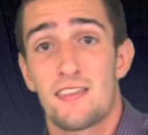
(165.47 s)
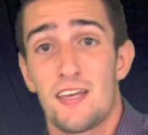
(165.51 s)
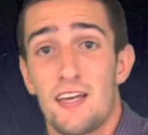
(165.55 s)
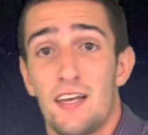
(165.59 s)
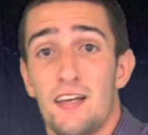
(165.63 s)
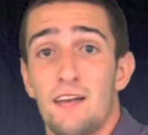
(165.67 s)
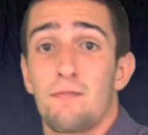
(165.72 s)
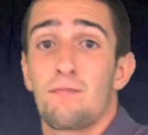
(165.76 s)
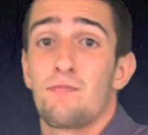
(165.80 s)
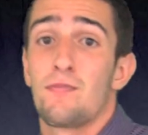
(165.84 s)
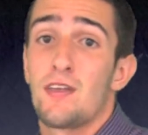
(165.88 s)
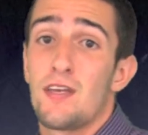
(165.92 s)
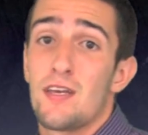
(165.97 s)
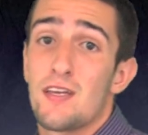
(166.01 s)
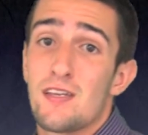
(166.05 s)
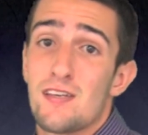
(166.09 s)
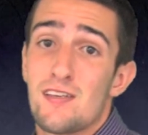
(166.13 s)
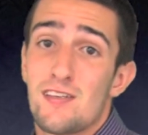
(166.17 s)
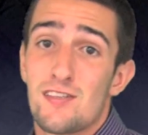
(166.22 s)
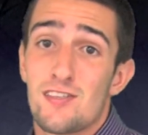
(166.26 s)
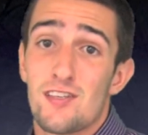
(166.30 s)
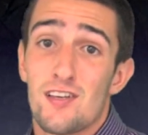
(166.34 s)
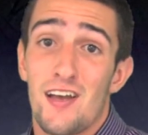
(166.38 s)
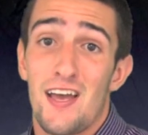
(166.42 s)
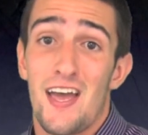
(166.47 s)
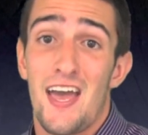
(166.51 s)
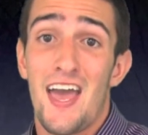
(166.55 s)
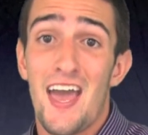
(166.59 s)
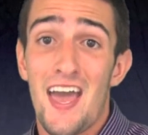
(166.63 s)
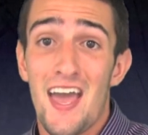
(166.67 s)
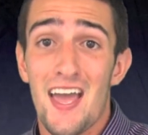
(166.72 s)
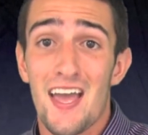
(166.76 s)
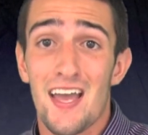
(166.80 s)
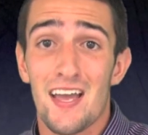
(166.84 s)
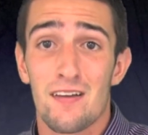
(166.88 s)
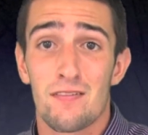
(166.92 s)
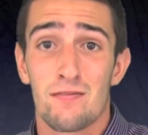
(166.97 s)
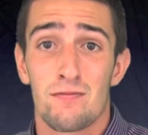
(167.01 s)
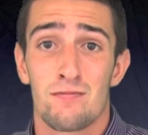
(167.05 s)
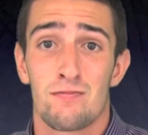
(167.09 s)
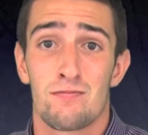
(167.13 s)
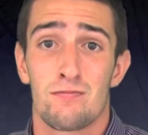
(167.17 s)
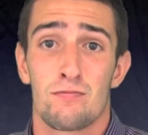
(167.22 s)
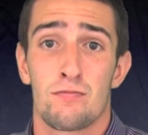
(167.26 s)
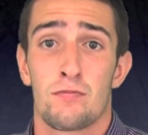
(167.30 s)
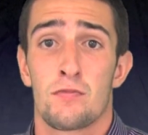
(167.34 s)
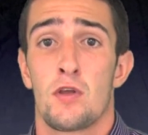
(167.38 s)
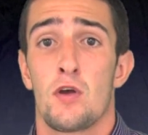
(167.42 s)
thing is A.
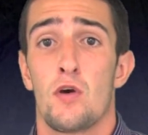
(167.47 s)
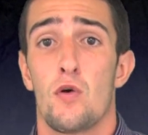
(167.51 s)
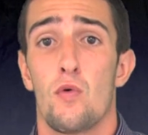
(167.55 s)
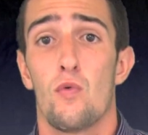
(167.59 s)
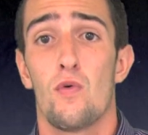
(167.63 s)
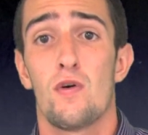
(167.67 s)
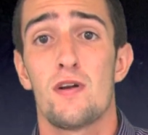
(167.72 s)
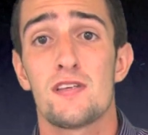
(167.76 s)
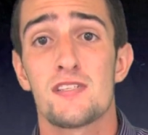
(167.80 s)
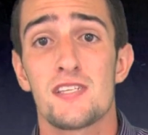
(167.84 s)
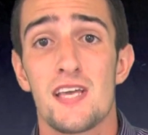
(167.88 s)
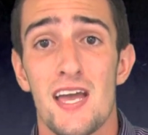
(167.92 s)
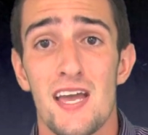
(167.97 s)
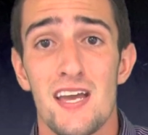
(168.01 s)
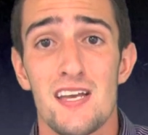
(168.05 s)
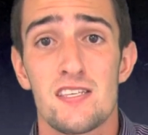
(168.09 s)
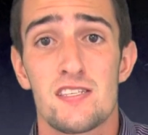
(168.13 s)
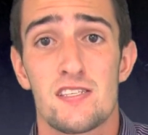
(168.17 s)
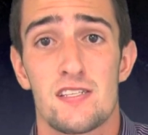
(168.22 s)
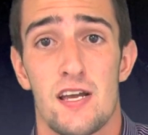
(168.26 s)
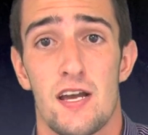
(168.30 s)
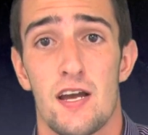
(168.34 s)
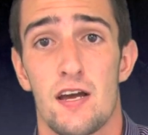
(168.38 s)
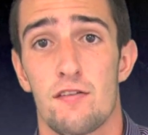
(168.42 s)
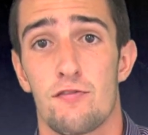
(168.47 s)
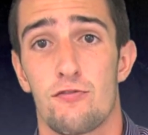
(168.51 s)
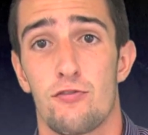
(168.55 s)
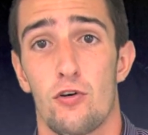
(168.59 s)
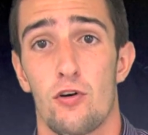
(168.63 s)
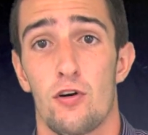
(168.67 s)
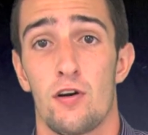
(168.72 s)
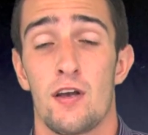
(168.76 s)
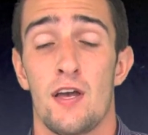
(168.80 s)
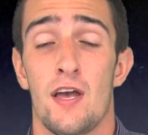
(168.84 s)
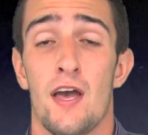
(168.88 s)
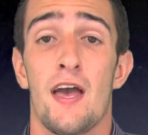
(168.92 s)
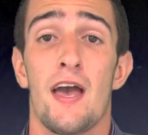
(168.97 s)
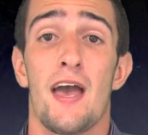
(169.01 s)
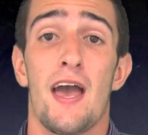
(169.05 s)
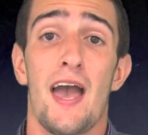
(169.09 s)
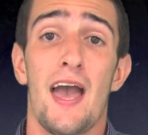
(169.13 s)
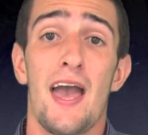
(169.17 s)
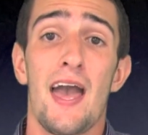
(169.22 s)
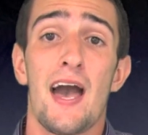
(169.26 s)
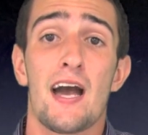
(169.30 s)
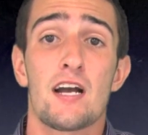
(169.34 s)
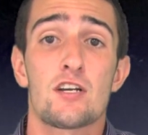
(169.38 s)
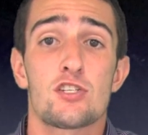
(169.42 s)
What does A stand for? A
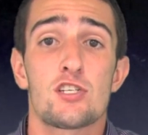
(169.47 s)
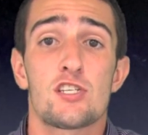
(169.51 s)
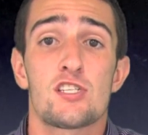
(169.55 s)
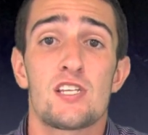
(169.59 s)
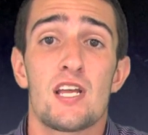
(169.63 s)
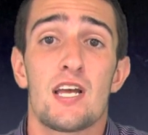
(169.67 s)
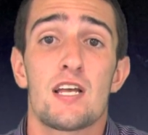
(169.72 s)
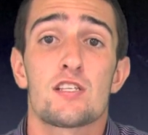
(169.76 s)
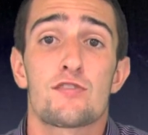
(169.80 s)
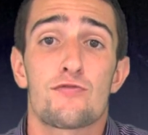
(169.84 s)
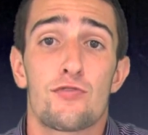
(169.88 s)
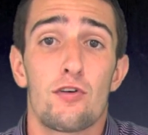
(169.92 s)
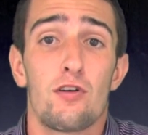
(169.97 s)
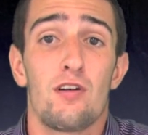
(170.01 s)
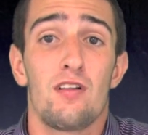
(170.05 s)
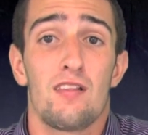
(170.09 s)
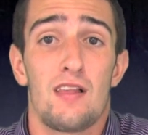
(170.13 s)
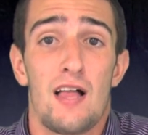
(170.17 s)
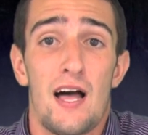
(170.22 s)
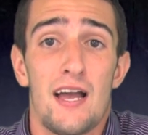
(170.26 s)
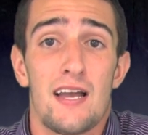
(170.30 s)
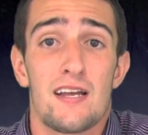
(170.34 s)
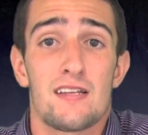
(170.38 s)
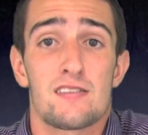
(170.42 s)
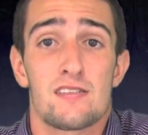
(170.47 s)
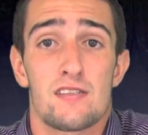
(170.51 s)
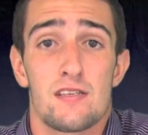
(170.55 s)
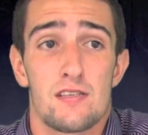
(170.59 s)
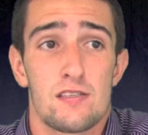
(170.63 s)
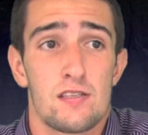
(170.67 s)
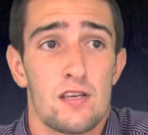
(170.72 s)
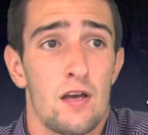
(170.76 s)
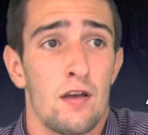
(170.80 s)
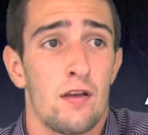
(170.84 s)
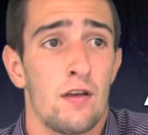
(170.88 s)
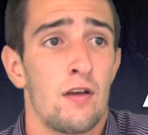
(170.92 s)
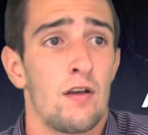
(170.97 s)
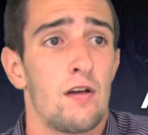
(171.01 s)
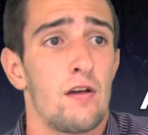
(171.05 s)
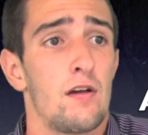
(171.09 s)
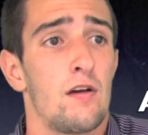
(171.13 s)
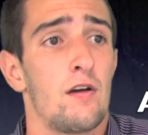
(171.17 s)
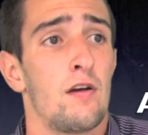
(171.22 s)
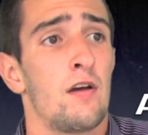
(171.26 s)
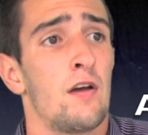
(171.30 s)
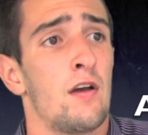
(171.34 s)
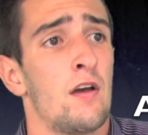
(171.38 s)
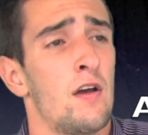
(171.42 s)
actually stands for alliances.
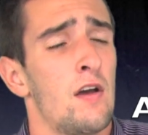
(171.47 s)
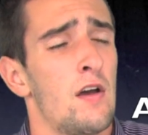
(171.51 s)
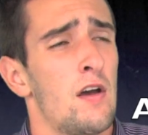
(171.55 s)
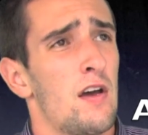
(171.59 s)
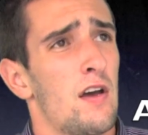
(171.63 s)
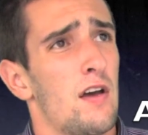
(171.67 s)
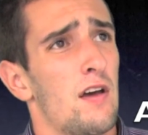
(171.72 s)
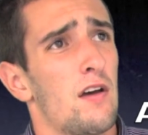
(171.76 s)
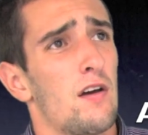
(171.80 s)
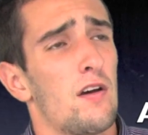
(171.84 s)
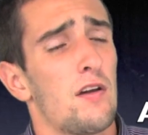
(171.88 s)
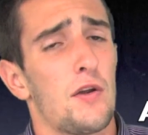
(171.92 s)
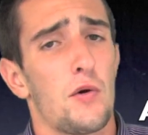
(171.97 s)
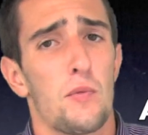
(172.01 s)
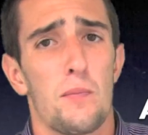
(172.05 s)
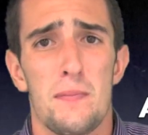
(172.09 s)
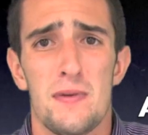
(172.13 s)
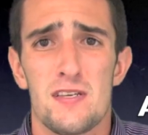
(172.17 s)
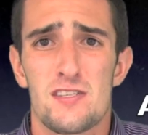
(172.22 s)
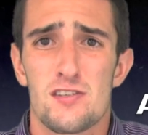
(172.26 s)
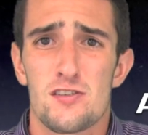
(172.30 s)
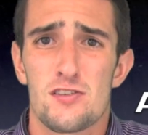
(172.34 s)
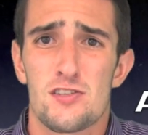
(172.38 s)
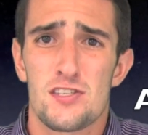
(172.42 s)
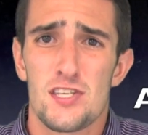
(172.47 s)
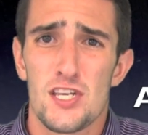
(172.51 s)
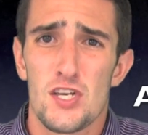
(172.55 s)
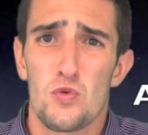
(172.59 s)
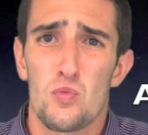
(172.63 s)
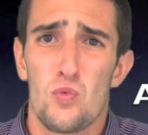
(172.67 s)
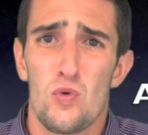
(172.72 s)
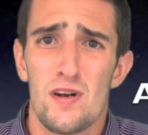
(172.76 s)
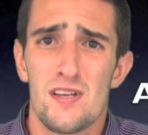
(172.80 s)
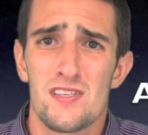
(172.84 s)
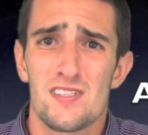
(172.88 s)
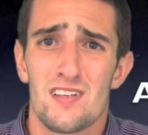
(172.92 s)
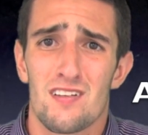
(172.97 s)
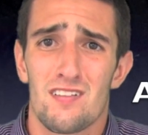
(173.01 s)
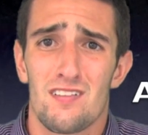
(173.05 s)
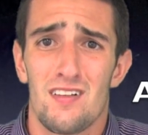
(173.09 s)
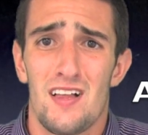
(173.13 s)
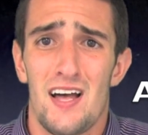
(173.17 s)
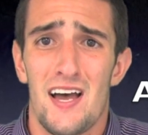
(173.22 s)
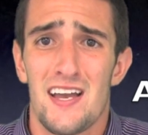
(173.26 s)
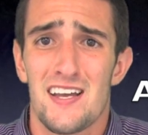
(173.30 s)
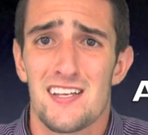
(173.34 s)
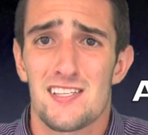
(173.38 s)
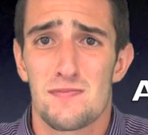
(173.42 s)
Now, Mr. C, what does an
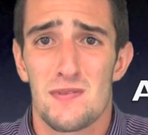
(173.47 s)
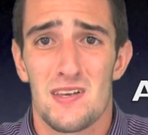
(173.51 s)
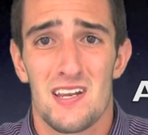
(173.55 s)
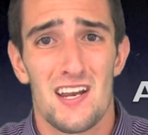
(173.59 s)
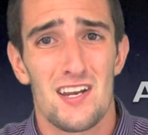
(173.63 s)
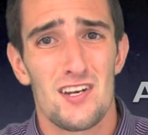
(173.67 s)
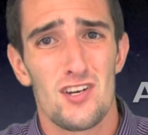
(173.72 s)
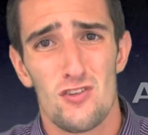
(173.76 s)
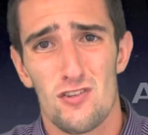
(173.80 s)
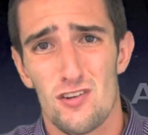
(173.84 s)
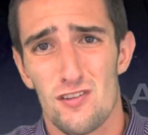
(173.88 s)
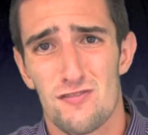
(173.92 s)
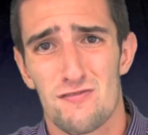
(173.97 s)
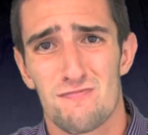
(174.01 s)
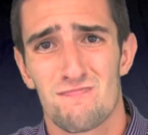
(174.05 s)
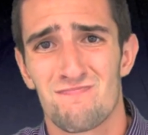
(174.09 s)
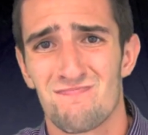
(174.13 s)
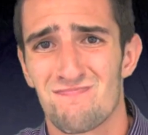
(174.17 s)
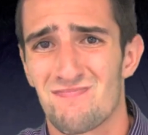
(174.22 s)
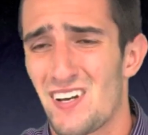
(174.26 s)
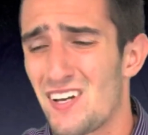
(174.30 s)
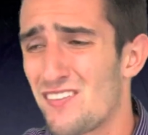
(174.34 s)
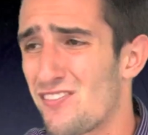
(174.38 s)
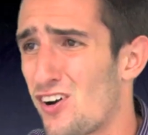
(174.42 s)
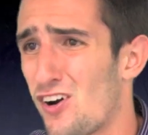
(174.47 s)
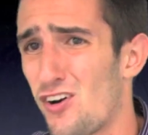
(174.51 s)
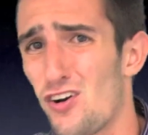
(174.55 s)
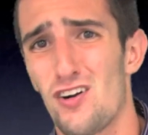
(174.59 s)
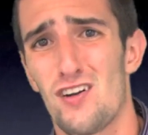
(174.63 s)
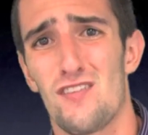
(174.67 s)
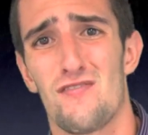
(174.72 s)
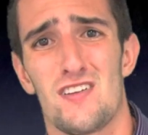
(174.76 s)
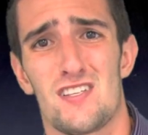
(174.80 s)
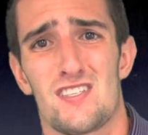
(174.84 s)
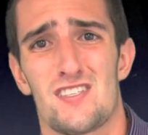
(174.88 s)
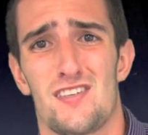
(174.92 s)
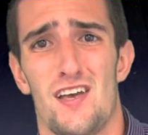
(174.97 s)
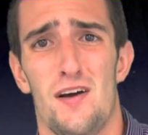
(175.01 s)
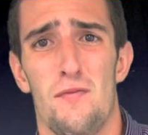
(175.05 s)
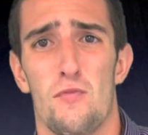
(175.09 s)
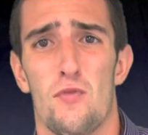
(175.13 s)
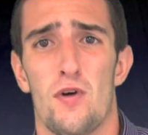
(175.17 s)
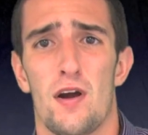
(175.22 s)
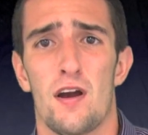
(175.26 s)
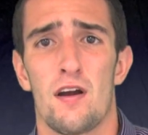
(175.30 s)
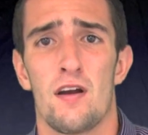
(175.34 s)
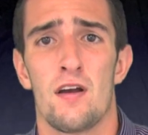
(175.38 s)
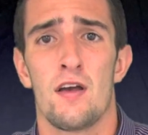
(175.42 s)
alliance mean? I know I've heard of it
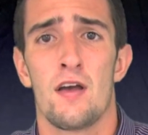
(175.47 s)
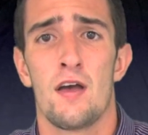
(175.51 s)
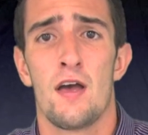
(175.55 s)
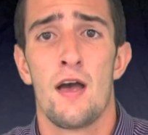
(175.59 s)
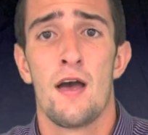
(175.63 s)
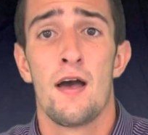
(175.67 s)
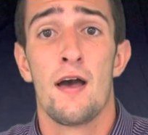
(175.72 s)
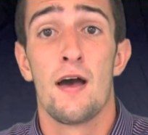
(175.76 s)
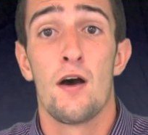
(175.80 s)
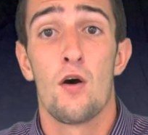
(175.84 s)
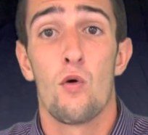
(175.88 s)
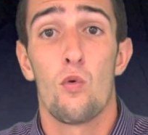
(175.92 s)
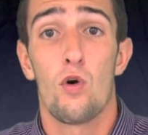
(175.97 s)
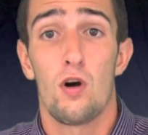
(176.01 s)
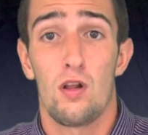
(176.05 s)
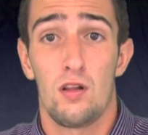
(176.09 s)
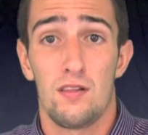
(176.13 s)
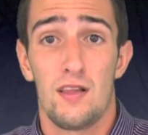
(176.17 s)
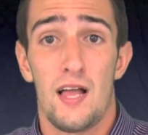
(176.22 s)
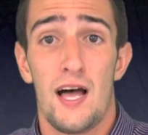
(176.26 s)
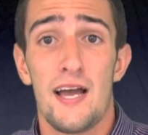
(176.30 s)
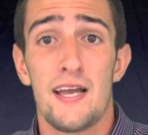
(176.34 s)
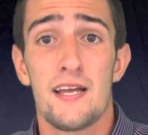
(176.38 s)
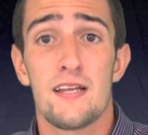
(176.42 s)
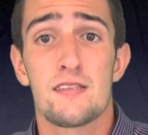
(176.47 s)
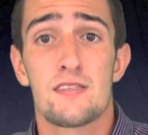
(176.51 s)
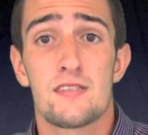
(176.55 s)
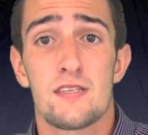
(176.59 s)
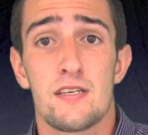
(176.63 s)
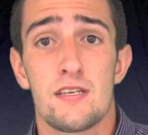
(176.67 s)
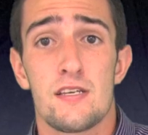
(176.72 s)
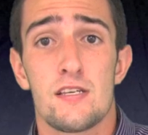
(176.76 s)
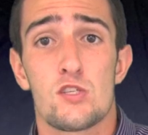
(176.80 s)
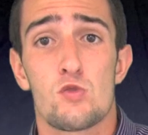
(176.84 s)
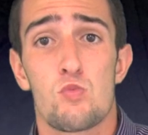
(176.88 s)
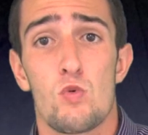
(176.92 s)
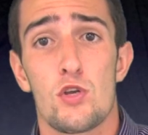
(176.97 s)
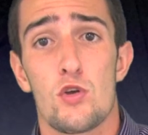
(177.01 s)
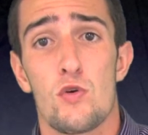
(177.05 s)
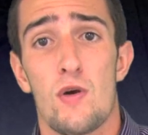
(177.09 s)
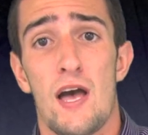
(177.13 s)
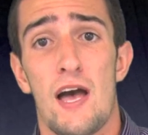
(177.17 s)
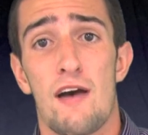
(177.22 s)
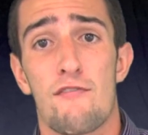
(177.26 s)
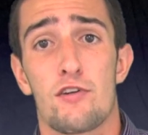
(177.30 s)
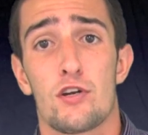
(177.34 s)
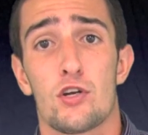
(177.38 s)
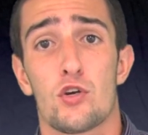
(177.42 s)
somewhere. Well, alliance is when you
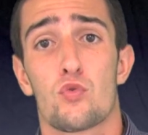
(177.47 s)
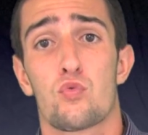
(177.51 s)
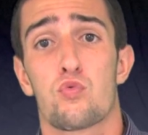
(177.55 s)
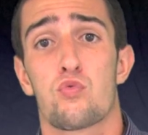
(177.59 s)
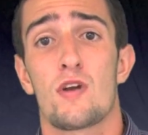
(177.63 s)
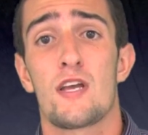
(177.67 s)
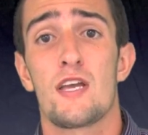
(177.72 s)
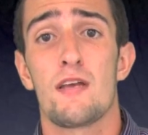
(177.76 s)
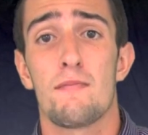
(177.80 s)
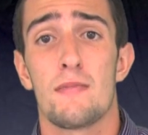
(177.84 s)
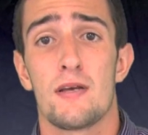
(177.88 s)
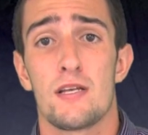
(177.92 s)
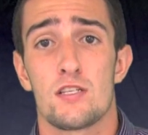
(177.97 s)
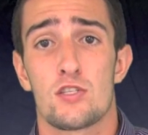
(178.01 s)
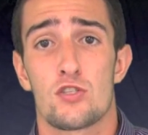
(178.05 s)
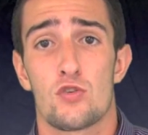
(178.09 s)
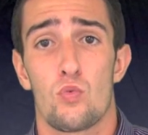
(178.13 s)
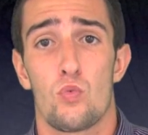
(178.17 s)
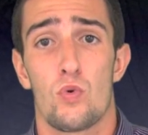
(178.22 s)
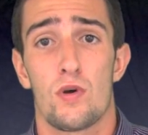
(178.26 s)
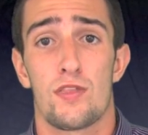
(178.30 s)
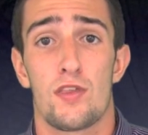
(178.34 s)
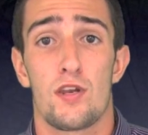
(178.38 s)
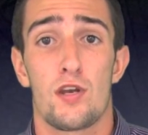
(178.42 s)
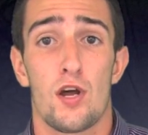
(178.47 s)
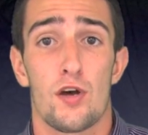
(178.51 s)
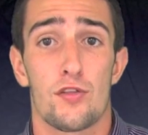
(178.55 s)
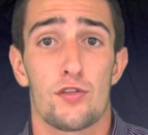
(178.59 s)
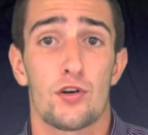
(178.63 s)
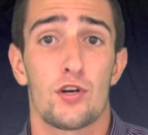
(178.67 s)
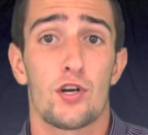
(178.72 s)
have an agreement with another